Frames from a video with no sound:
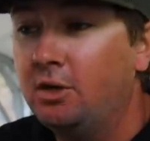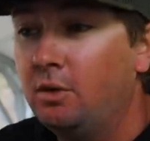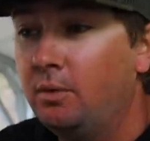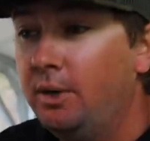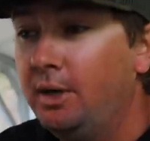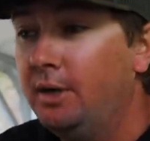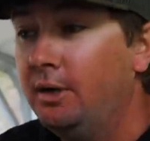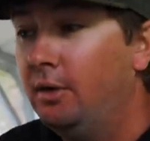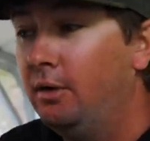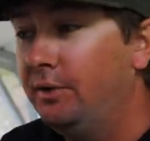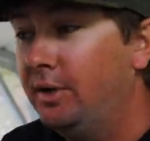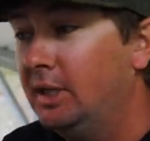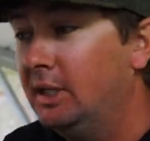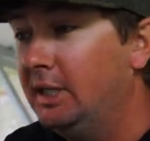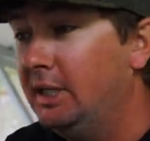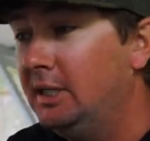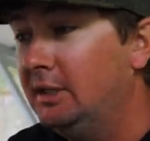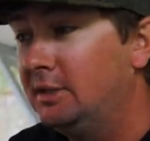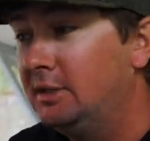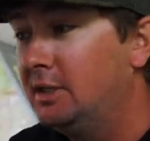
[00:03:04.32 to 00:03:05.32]
career on the
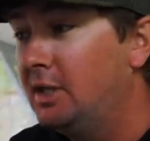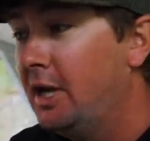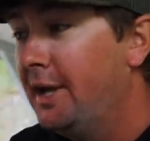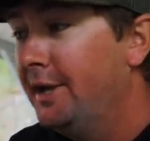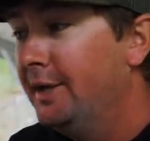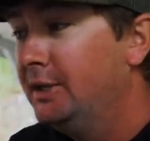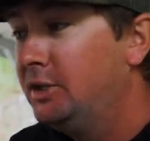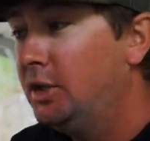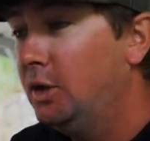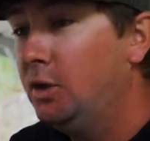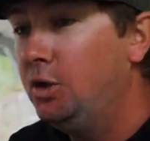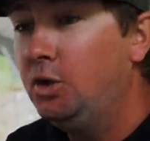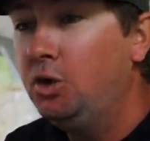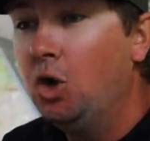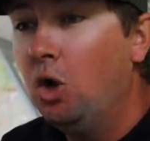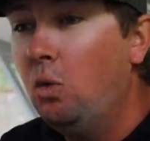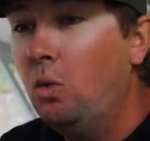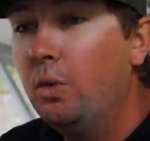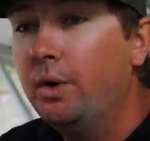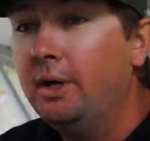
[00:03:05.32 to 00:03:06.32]
elites. So you
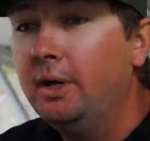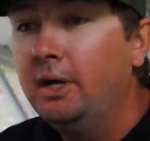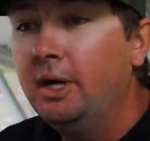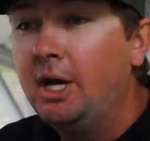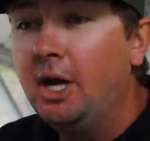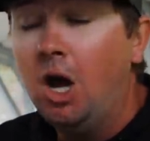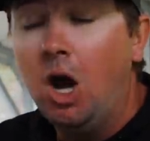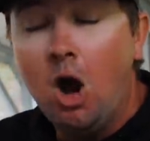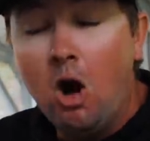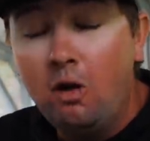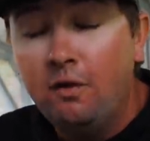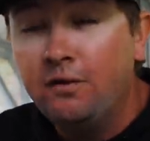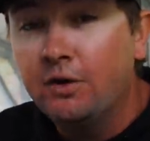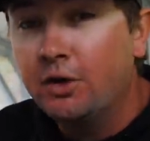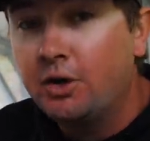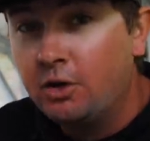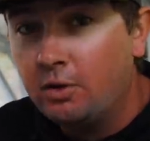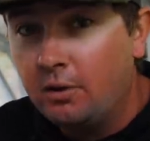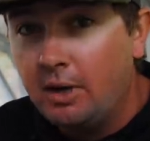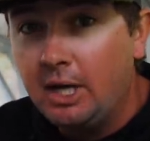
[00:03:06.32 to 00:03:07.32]
don't want to
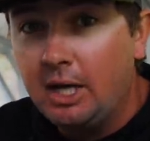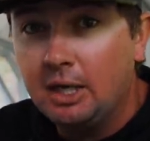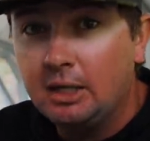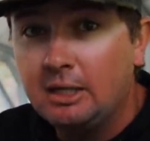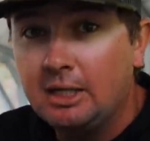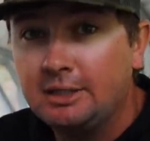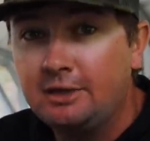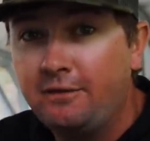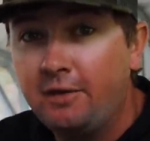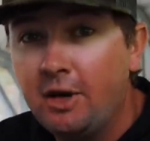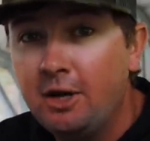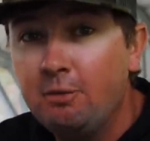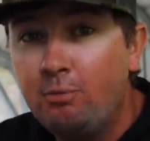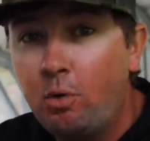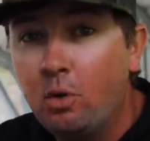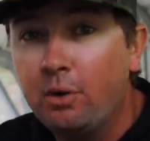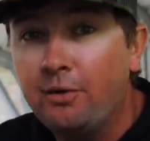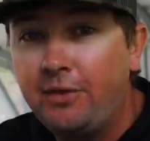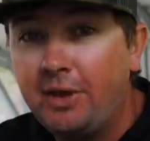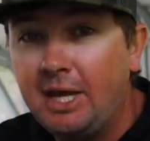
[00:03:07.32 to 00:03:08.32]
overcorrect. That's a very
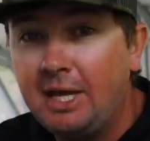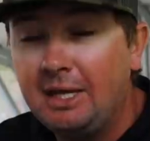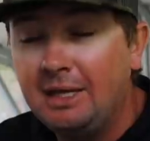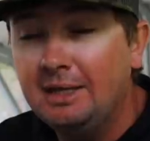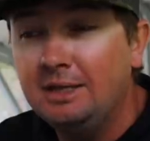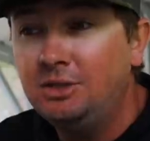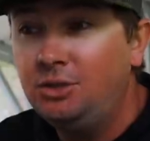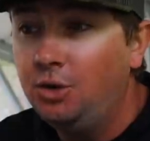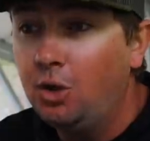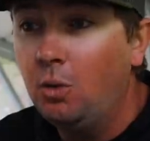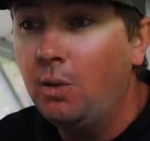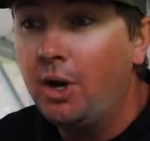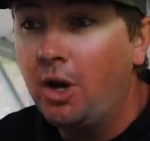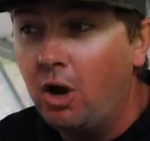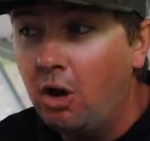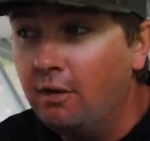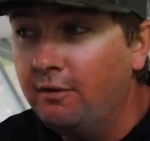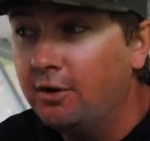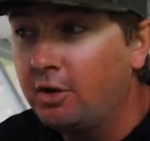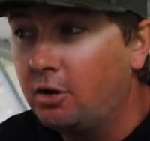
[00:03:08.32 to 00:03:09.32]
important thing is you don't want
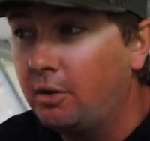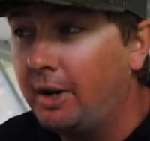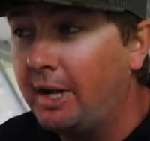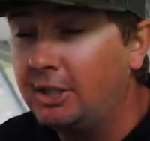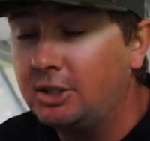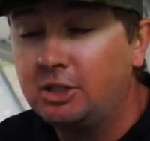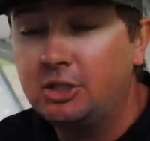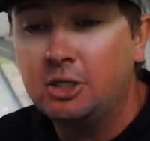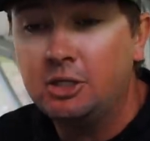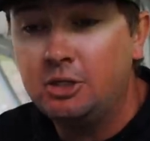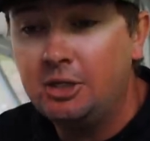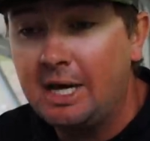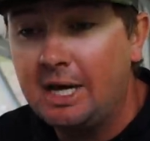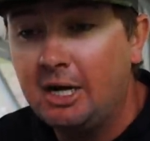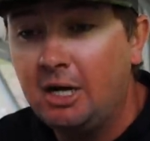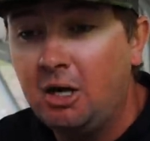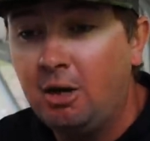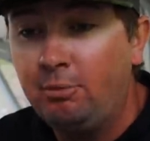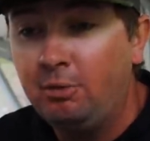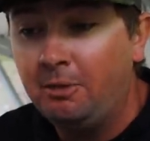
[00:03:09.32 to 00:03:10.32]
to overcorrect just because you had
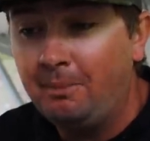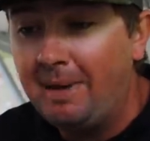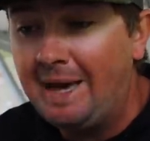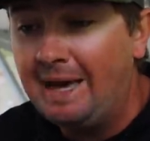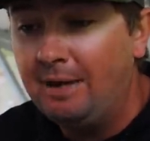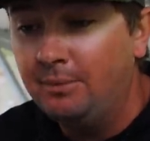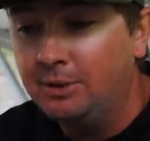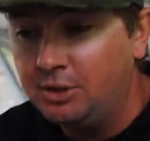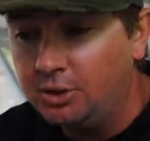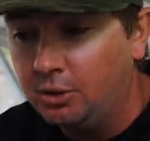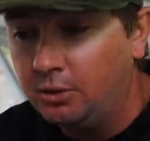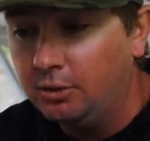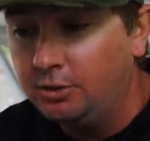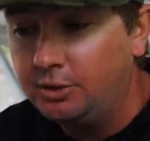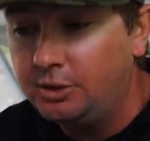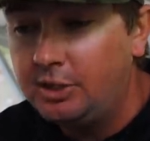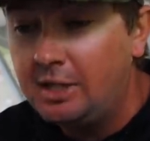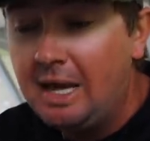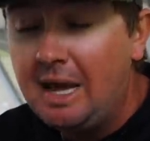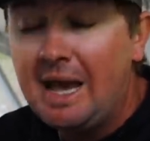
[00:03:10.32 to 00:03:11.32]
a couple of bad
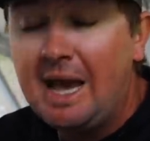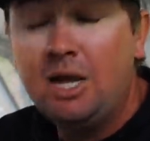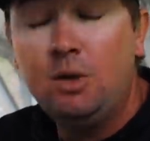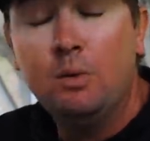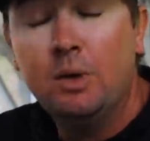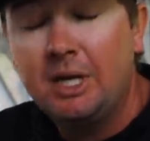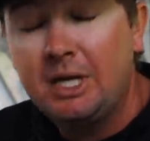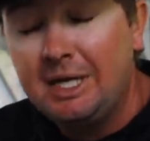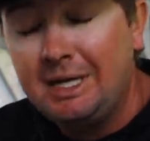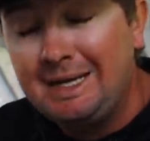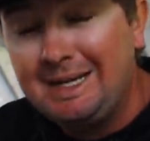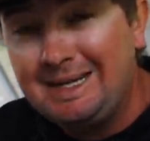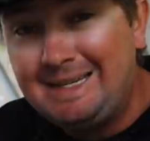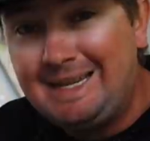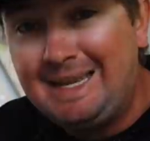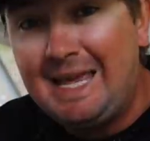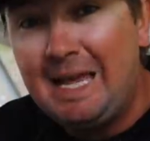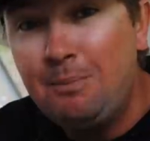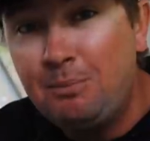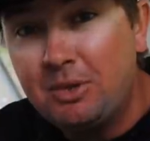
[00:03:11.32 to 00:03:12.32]
results. And you want to
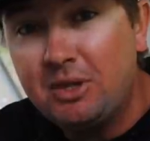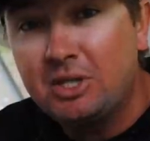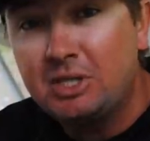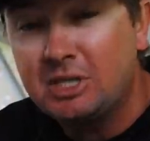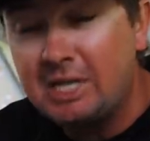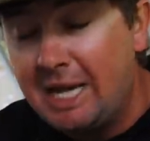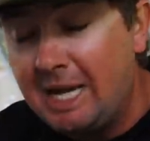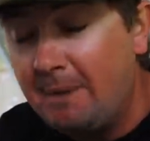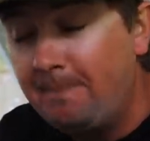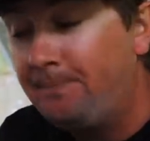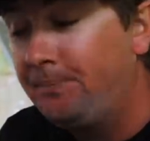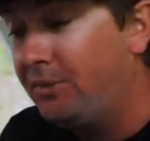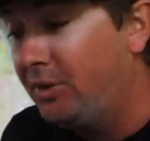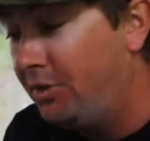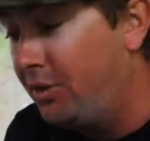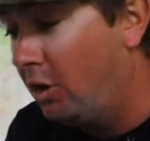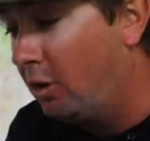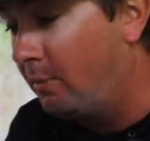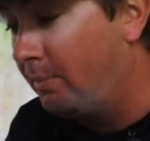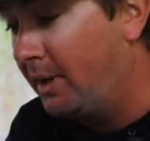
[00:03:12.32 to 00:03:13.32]
keep the same
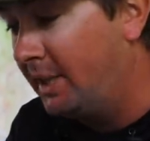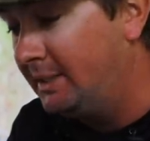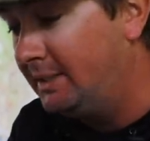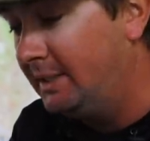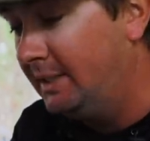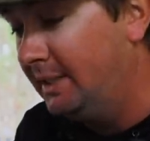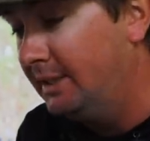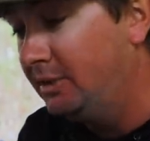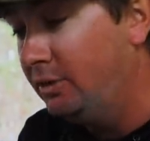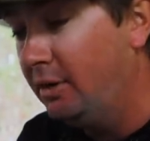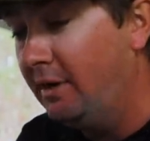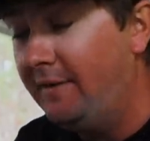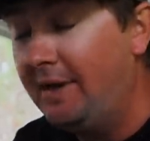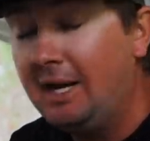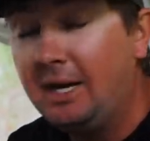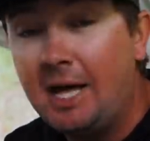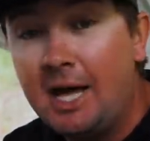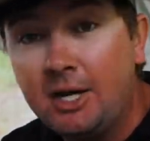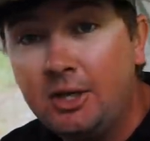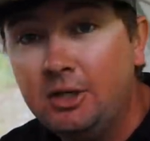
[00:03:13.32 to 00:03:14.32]
thought process. You know, I've
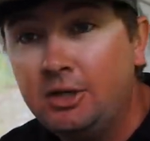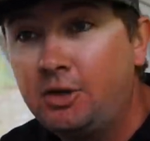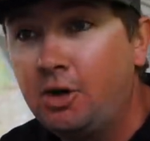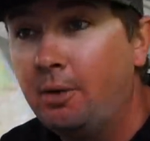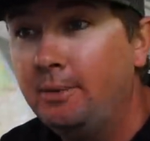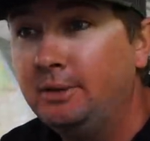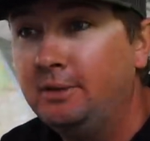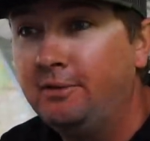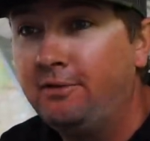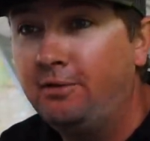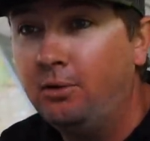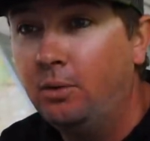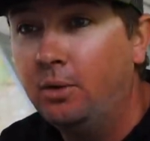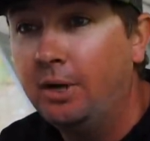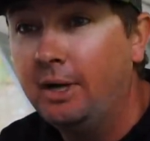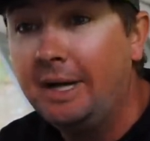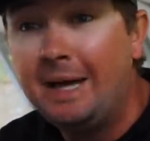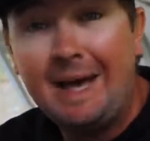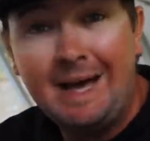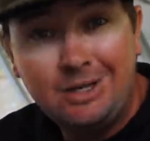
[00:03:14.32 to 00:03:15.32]
had a lot of good tournaments in
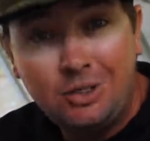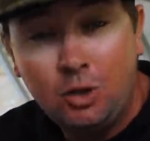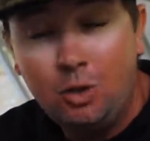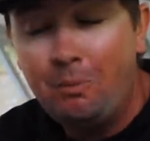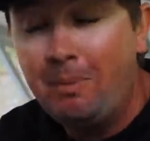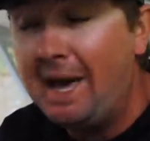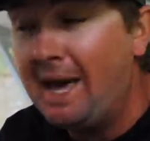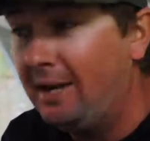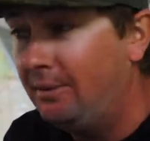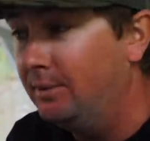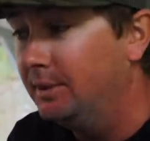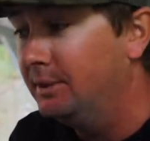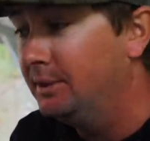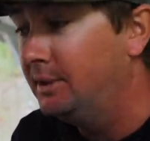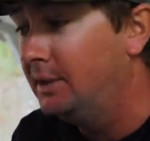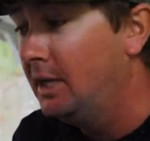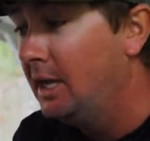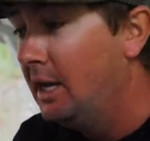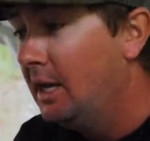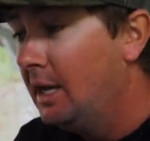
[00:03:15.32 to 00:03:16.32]
Florida, had two bad
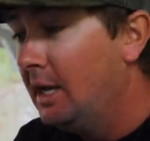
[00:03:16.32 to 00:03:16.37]
ones.